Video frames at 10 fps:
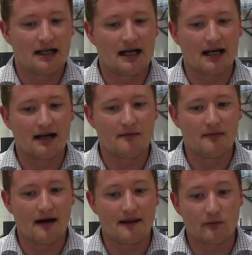
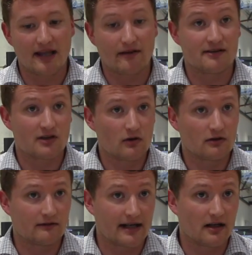And then we have in
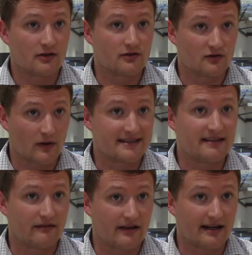total around
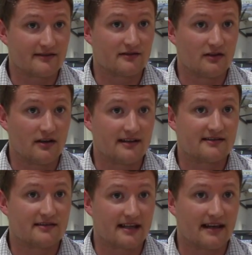120,000
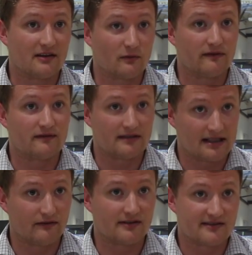units to date that we've
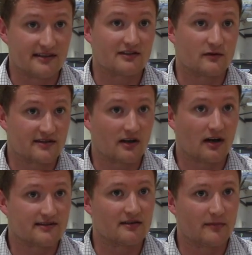delivered since we
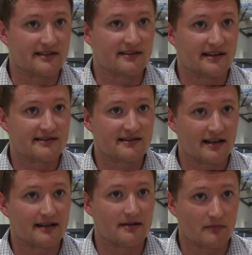started the business
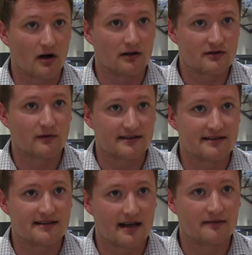in March
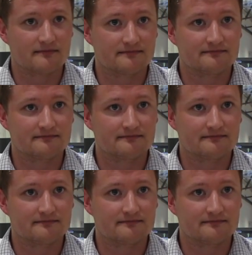2010.